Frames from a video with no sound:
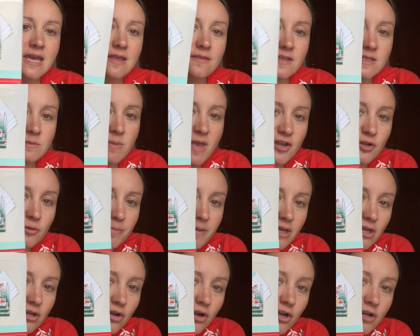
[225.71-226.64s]
this petal
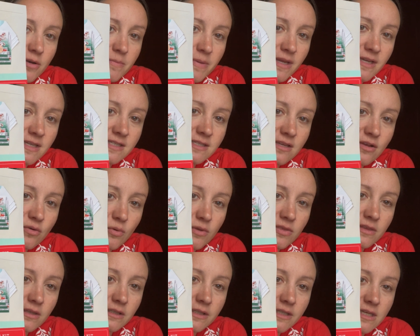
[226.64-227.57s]
pink card base
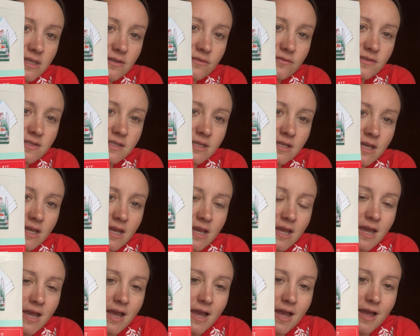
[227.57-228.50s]
with the leaves
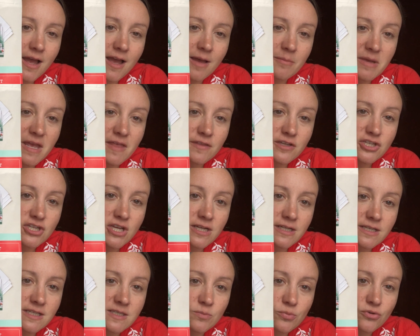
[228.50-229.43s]
and the
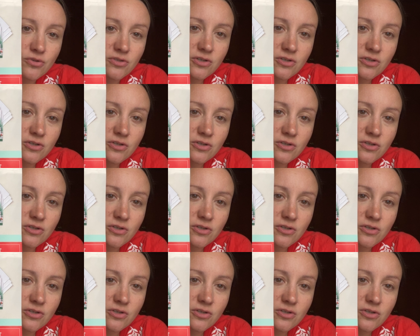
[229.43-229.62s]
shaded spruce